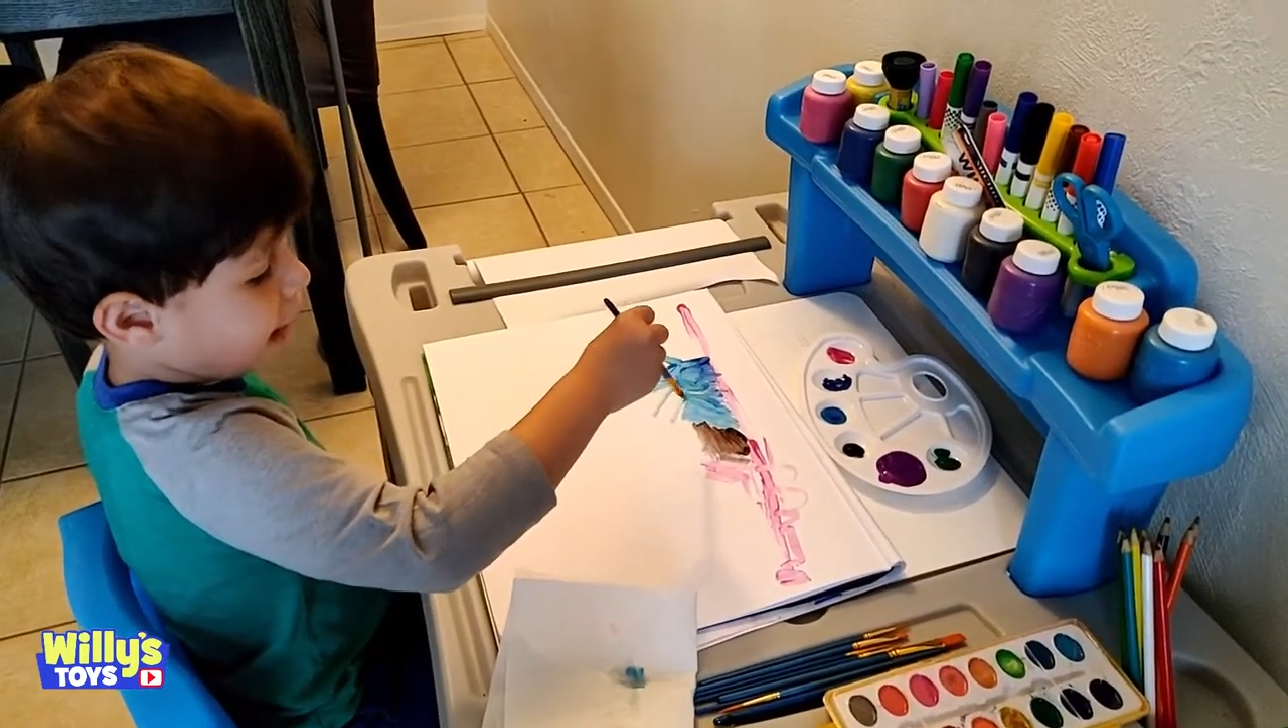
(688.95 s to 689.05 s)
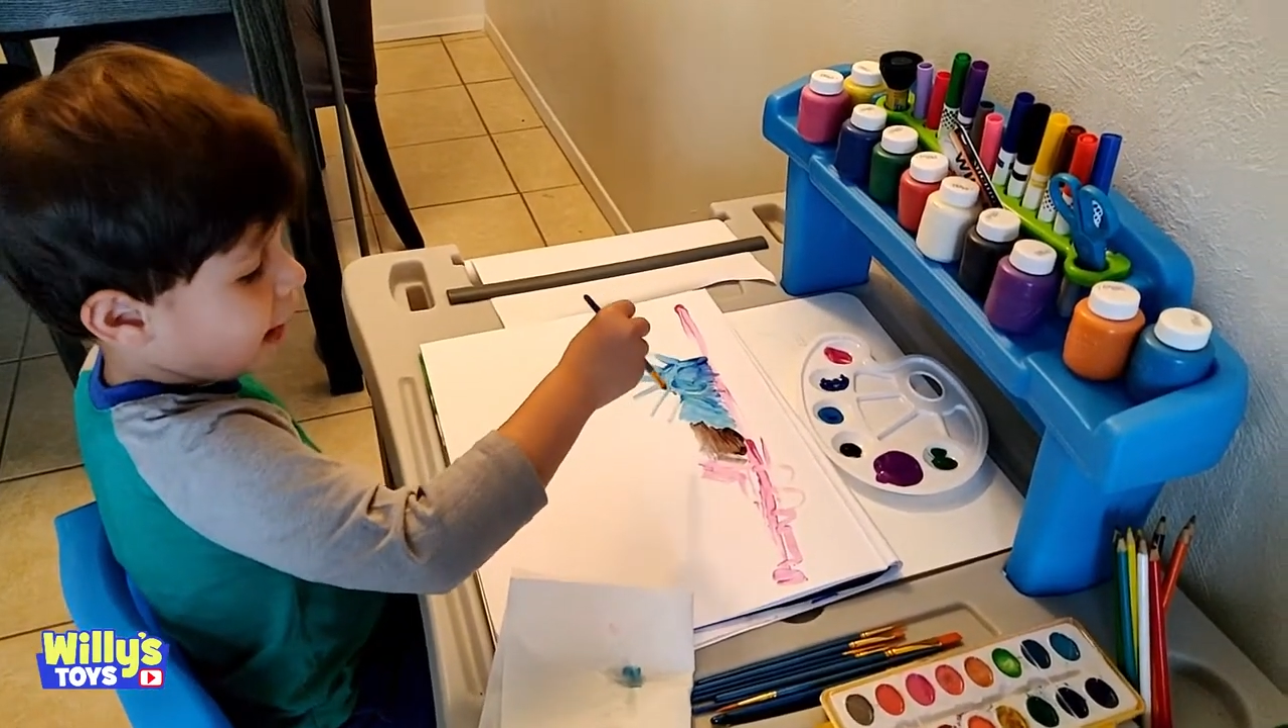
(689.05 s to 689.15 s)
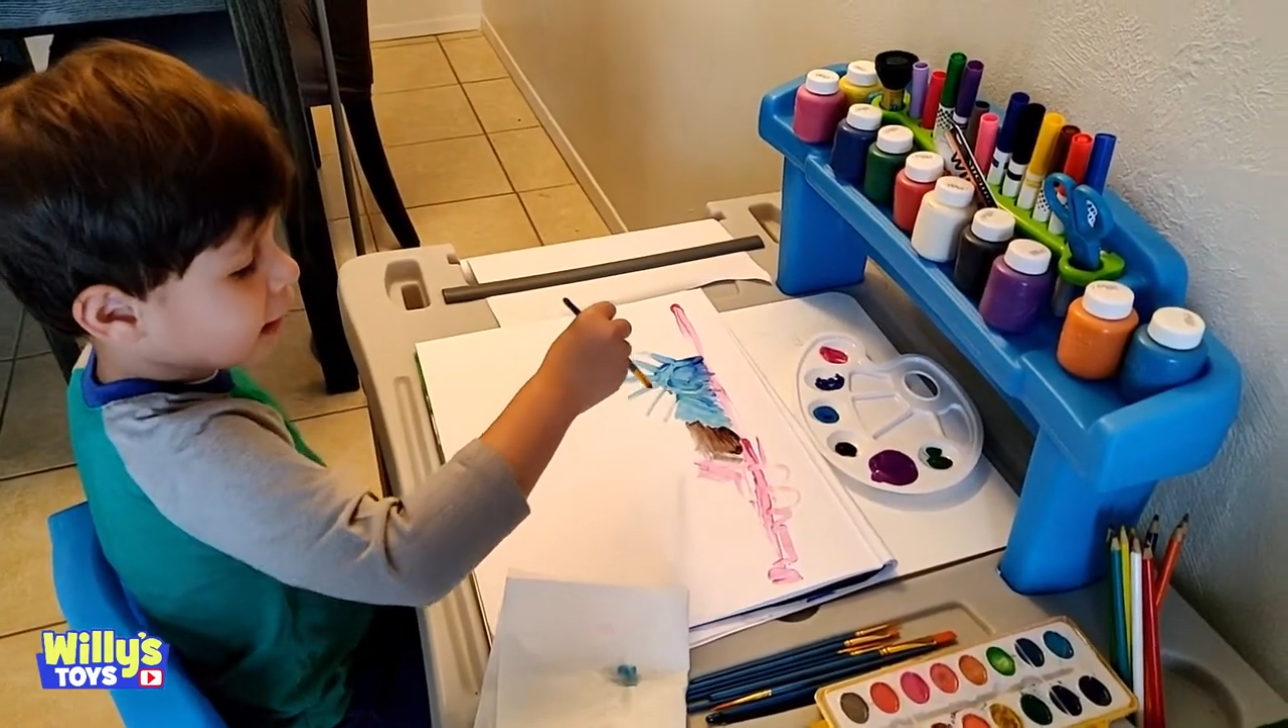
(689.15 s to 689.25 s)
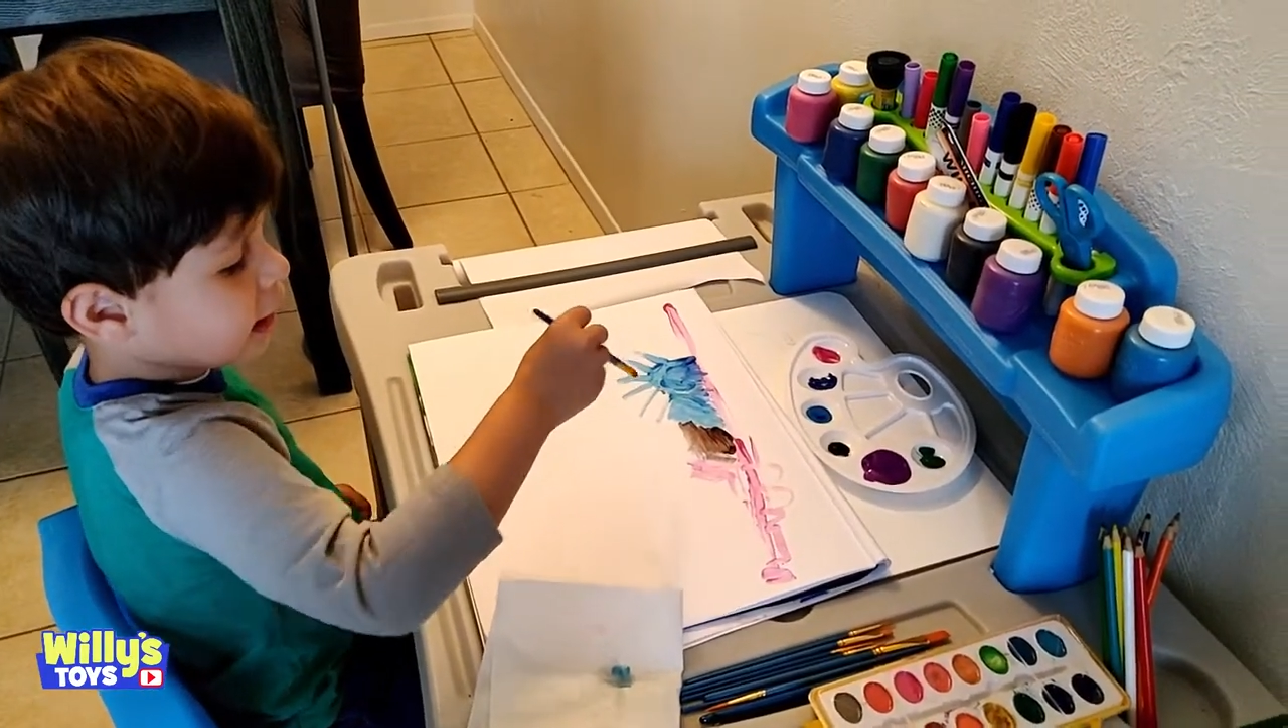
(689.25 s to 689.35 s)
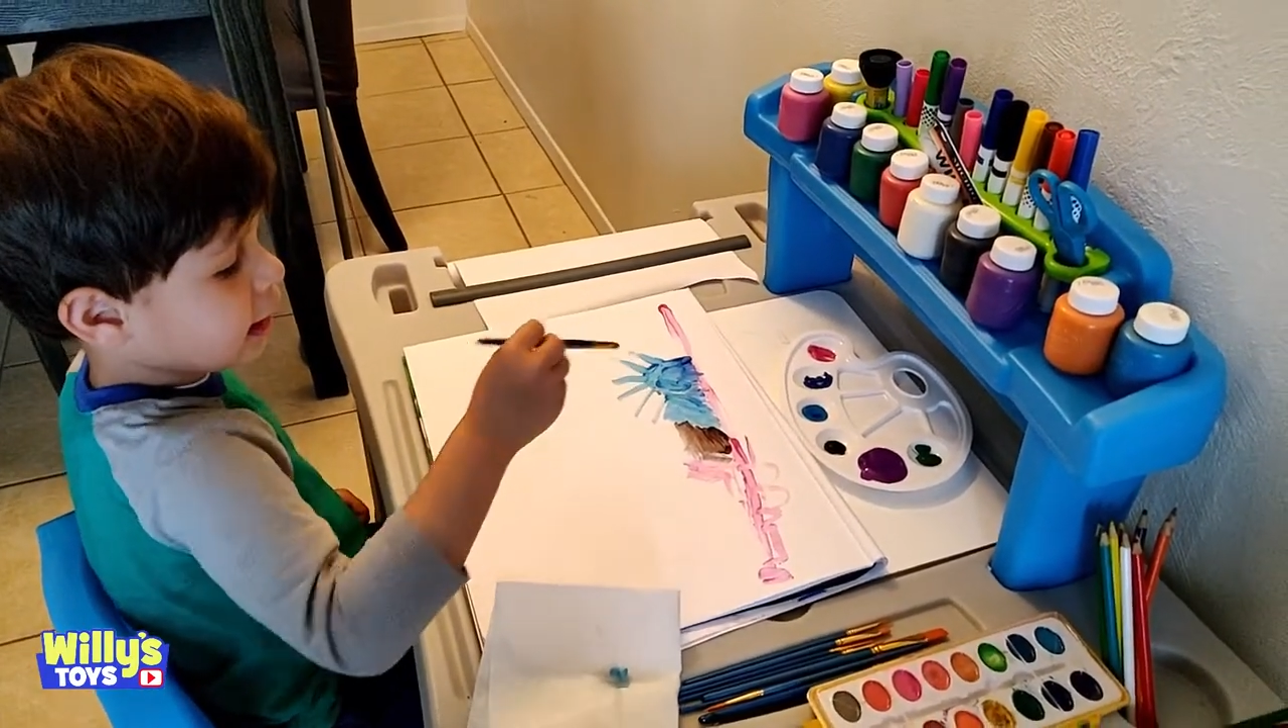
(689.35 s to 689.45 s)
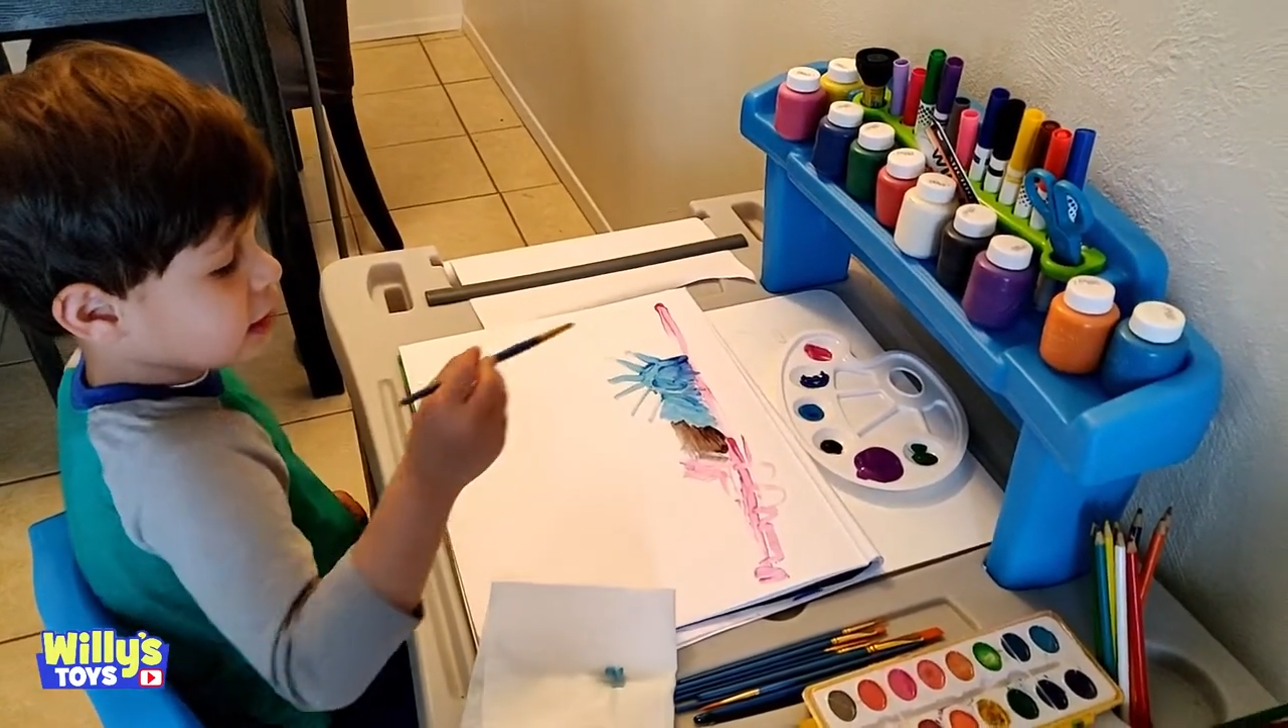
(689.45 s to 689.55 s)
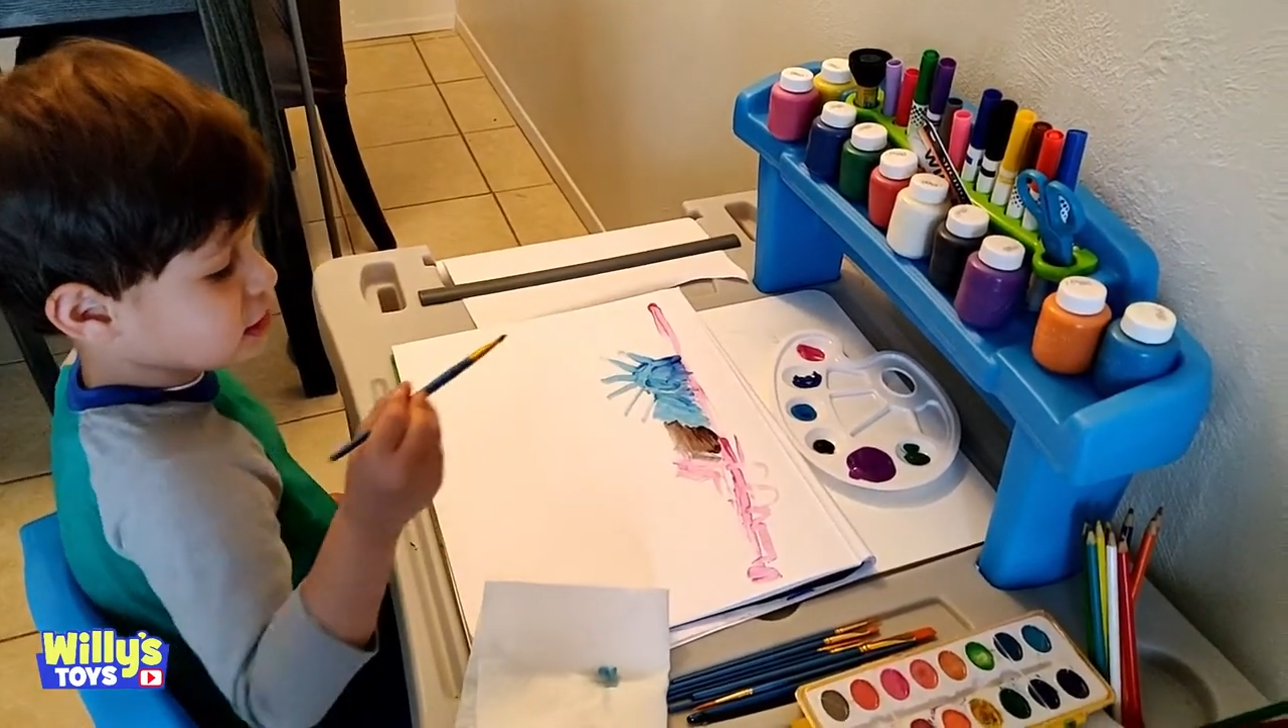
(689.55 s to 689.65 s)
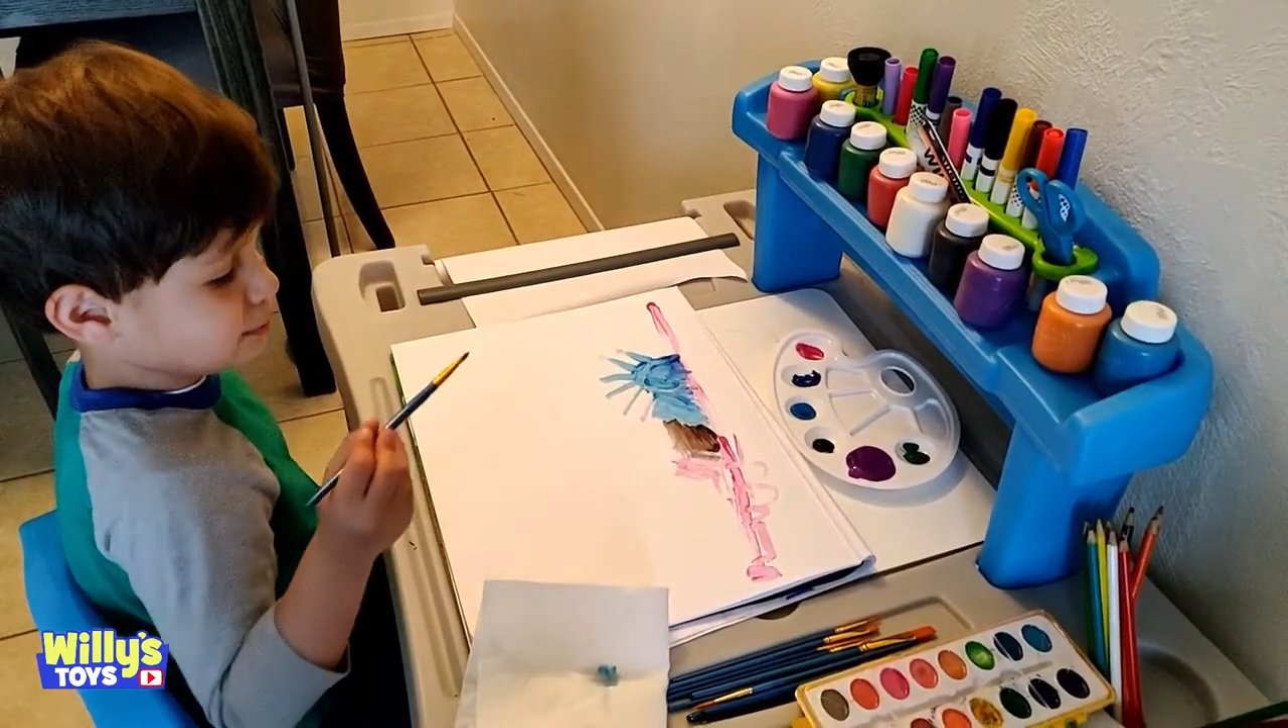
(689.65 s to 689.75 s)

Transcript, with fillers: black,